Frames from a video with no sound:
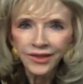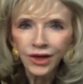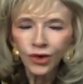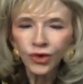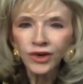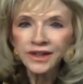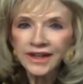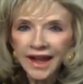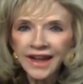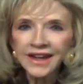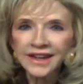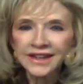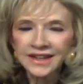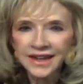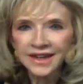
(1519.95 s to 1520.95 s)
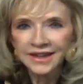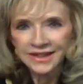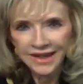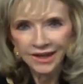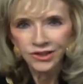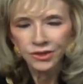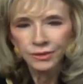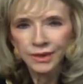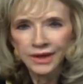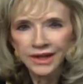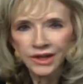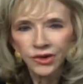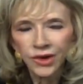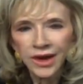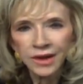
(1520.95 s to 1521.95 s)
The Lord guided Dr.
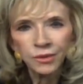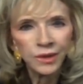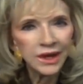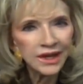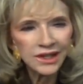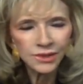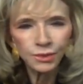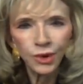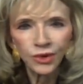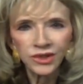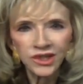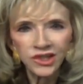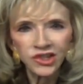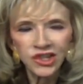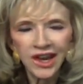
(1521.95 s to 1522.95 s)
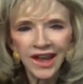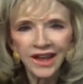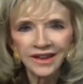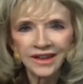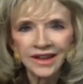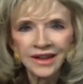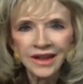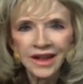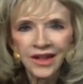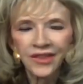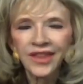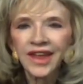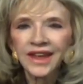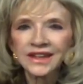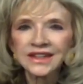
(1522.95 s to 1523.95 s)
Billy Graham when he spoke to Jack
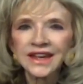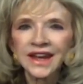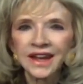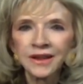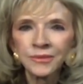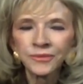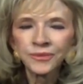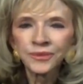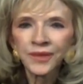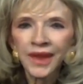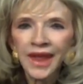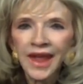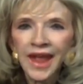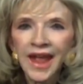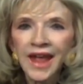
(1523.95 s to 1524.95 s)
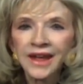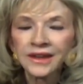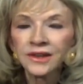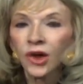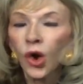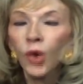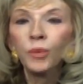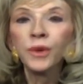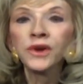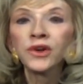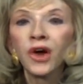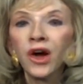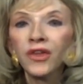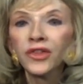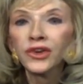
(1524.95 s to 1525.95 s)
that day and
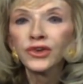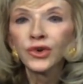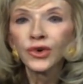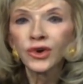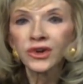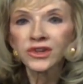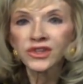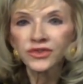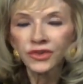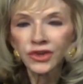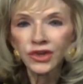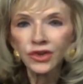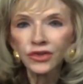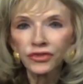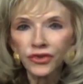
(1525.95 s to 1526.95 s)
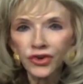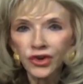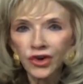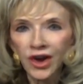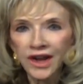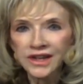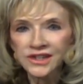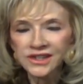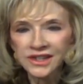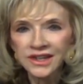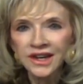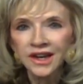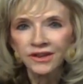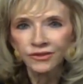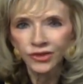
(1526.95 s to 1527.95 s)
opened all the doors for Youth for Christ
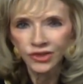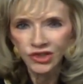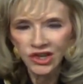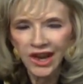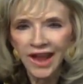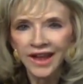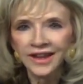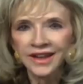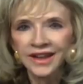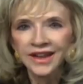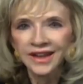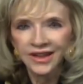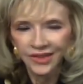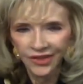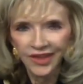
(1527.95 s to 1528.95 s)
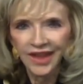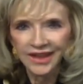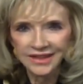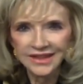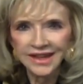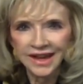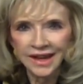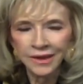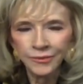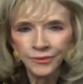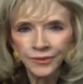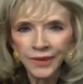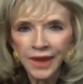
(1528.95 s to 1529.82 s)
for Jack that day.